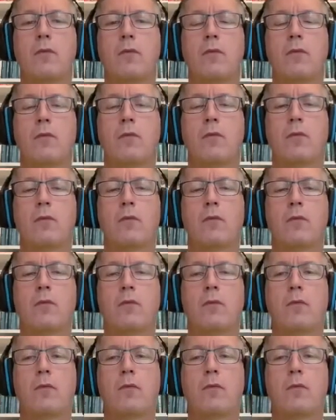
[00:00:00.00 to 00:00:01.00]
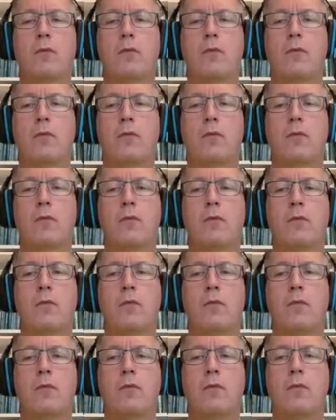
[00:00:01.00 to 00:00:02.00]

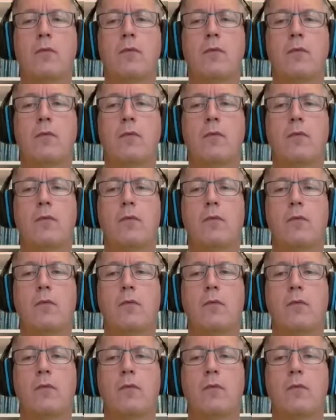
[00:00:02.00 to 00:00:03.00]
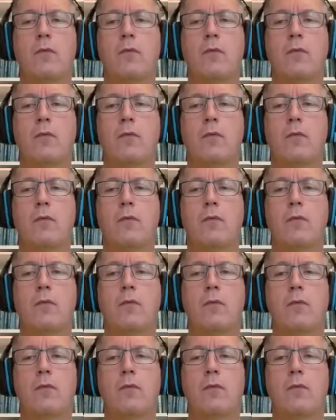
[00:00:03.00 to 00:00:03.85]
[no speech]